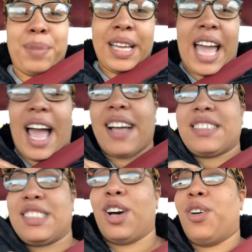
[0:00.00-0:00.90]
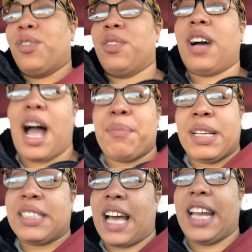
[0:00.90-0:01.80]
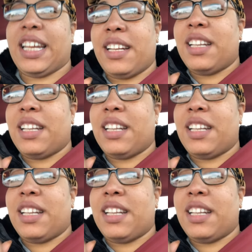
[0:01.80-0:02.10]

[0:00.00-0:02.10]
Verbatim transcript: but yeah. So I'm excited.